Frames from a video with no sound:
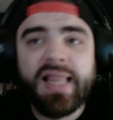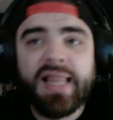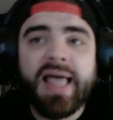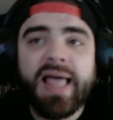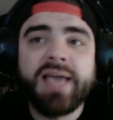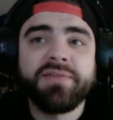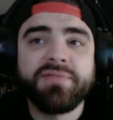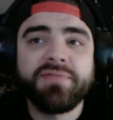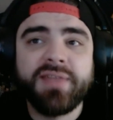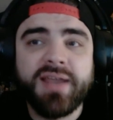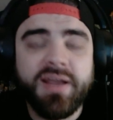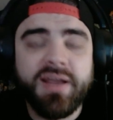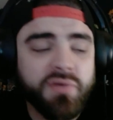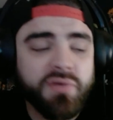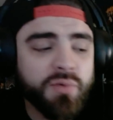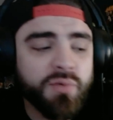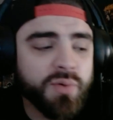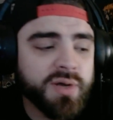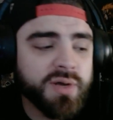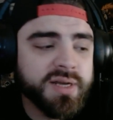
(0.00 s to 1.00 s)
life that
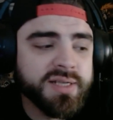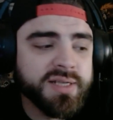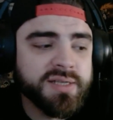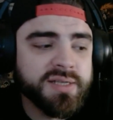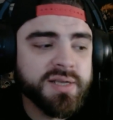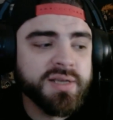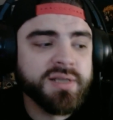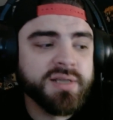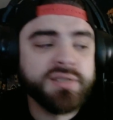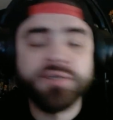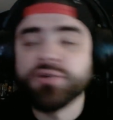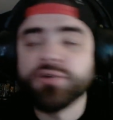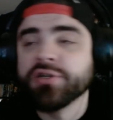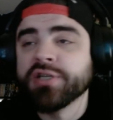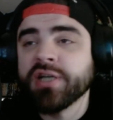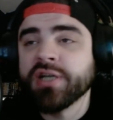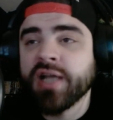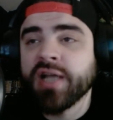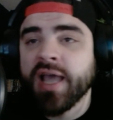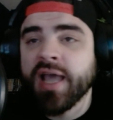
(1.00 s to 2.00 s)
everyone is
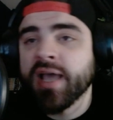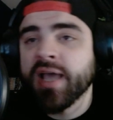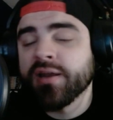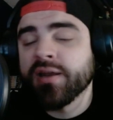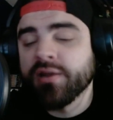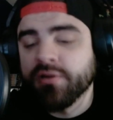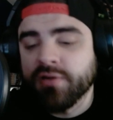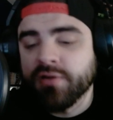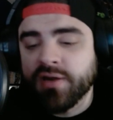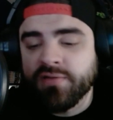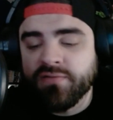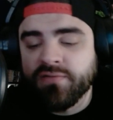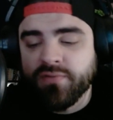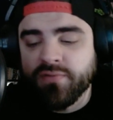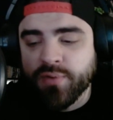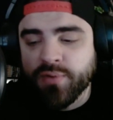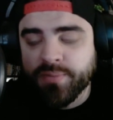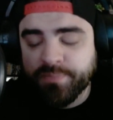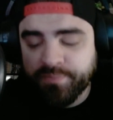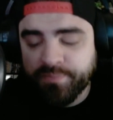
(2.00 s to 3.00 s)
searching and yearning
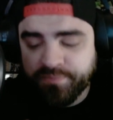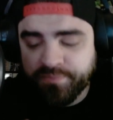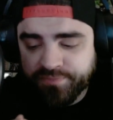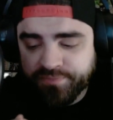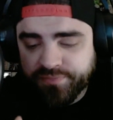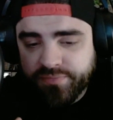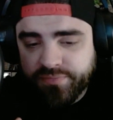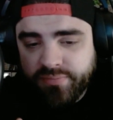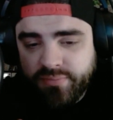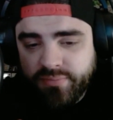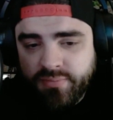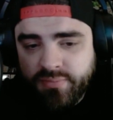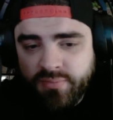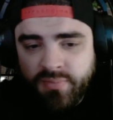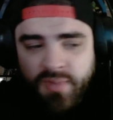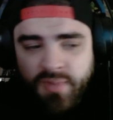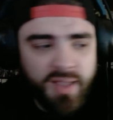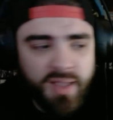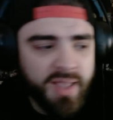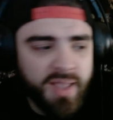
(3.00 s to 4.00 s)
for.
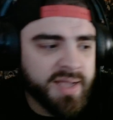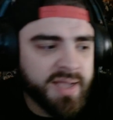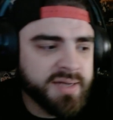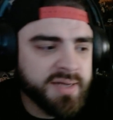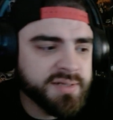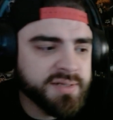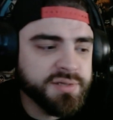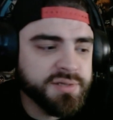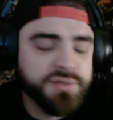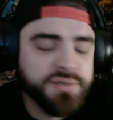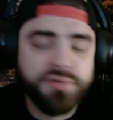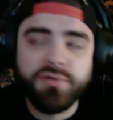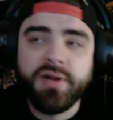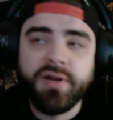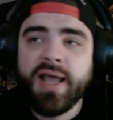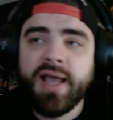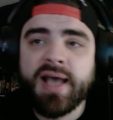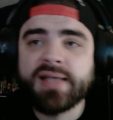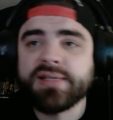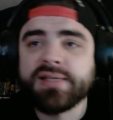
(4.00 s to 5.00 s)
And
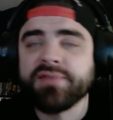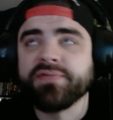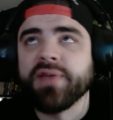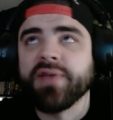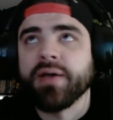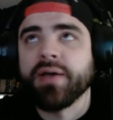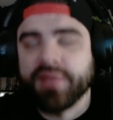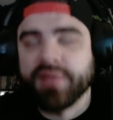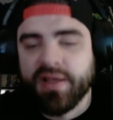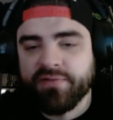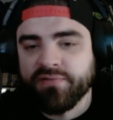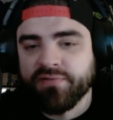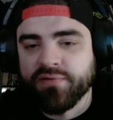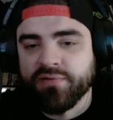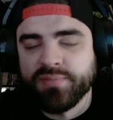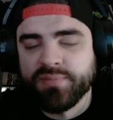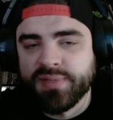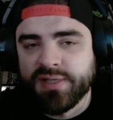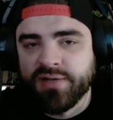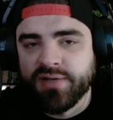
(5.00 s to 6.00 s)
Suzure hasn't found that for
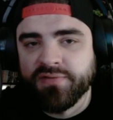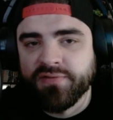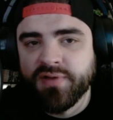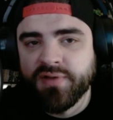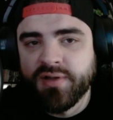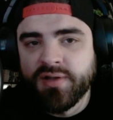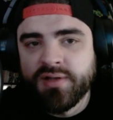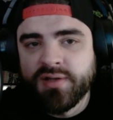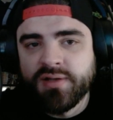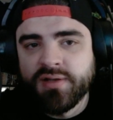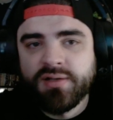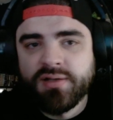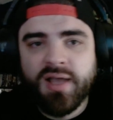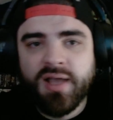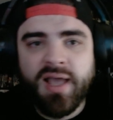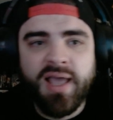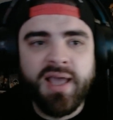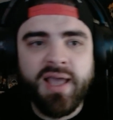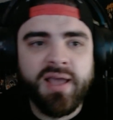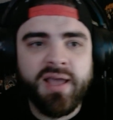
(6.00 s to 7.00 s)
himself.
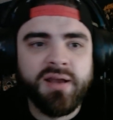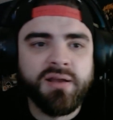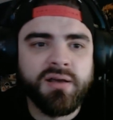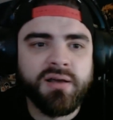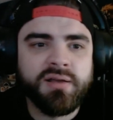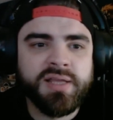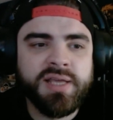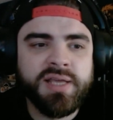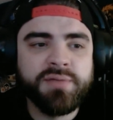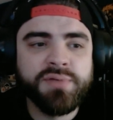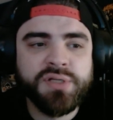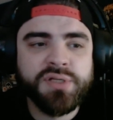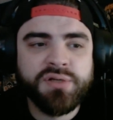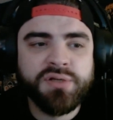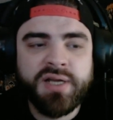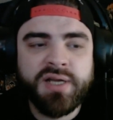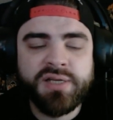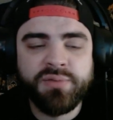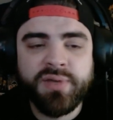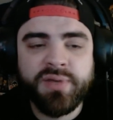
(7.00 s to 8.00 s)
And he was
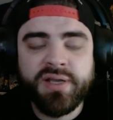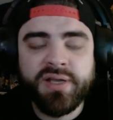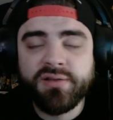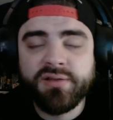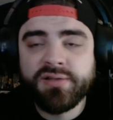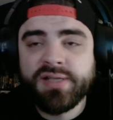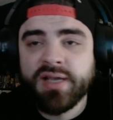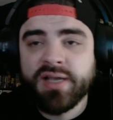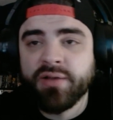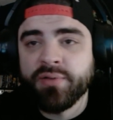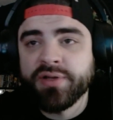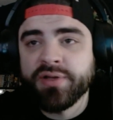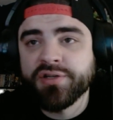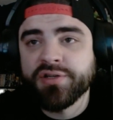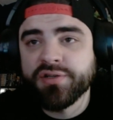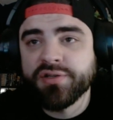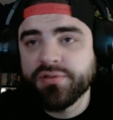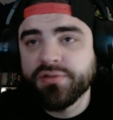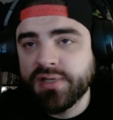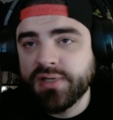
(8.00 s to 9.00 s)
trying to take away
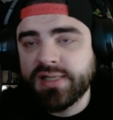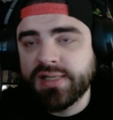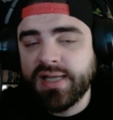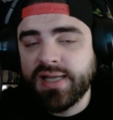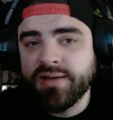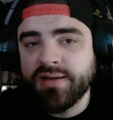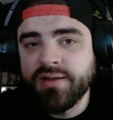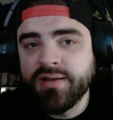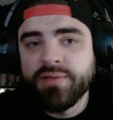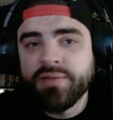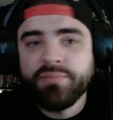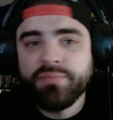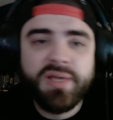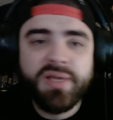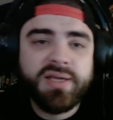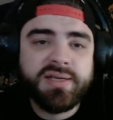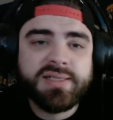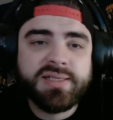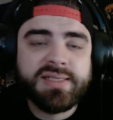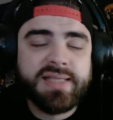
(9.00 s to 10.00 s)
Shizuka's light
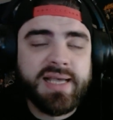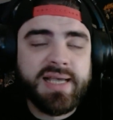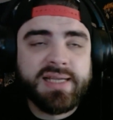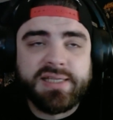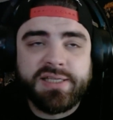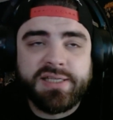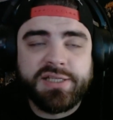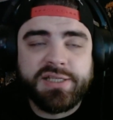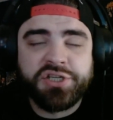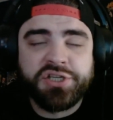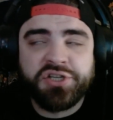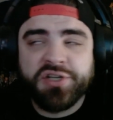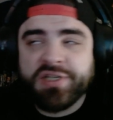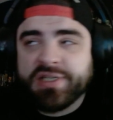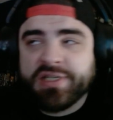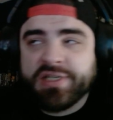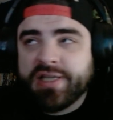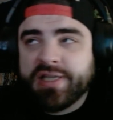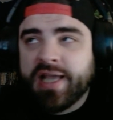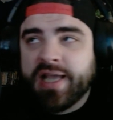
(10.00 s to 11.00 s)
because that's
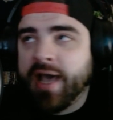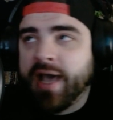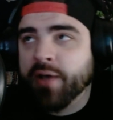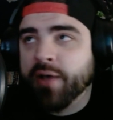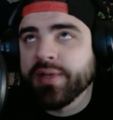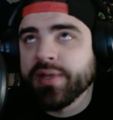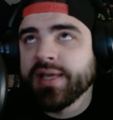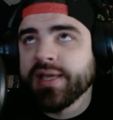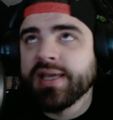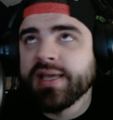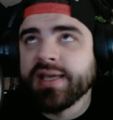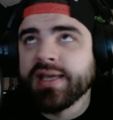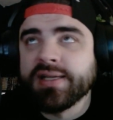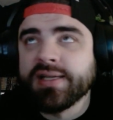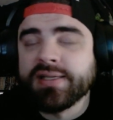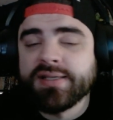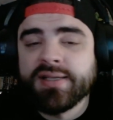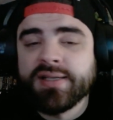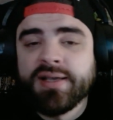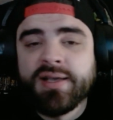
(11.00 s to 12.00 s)
just how he
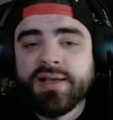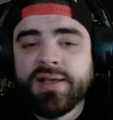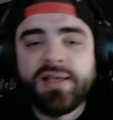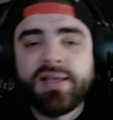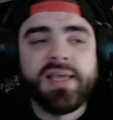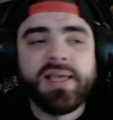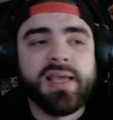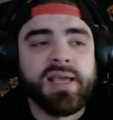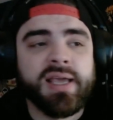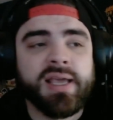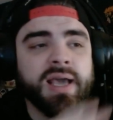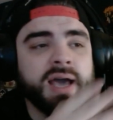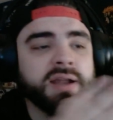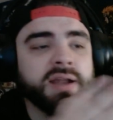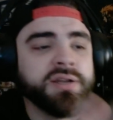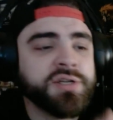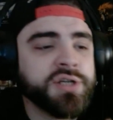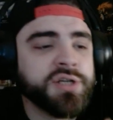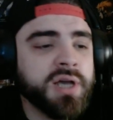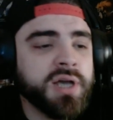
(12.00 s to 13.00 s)
is. He got
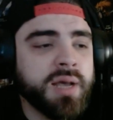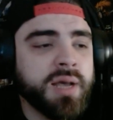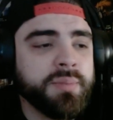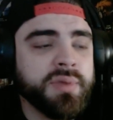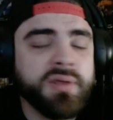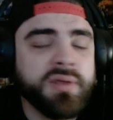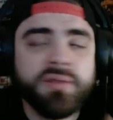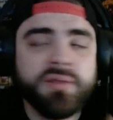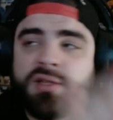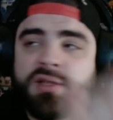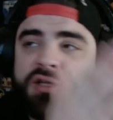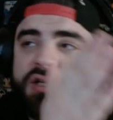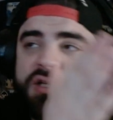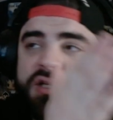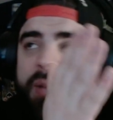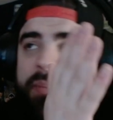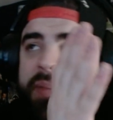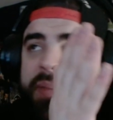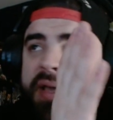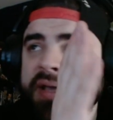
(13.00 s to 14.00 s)
a job, the
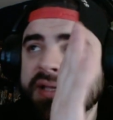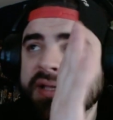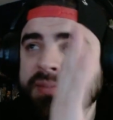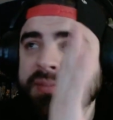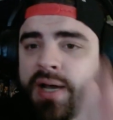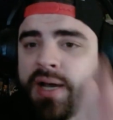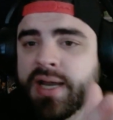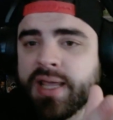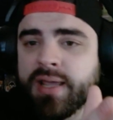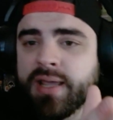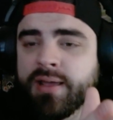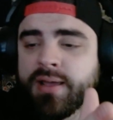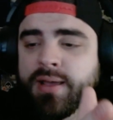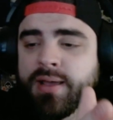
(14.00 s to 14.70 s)
job pays money,